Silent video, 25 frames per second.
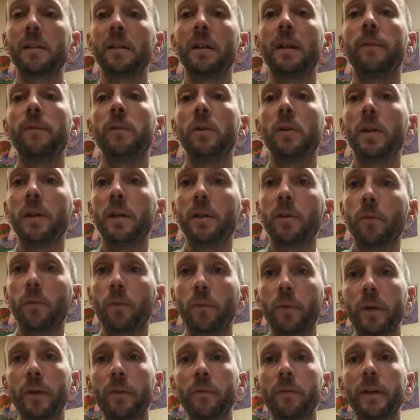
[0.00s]
and if you need to
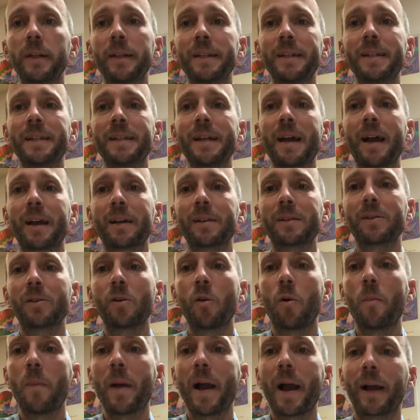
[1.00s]
reread the text,
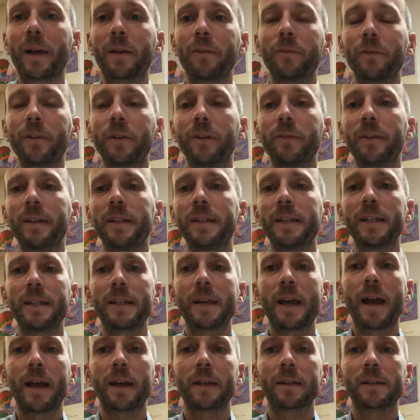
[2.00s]
go back and reread the
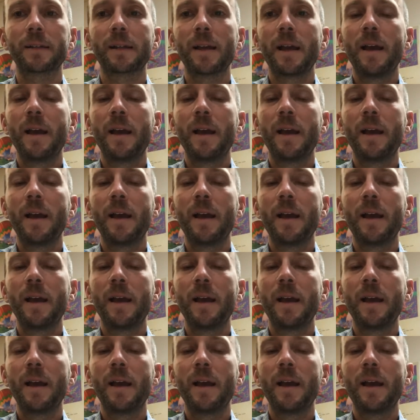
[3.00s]
text.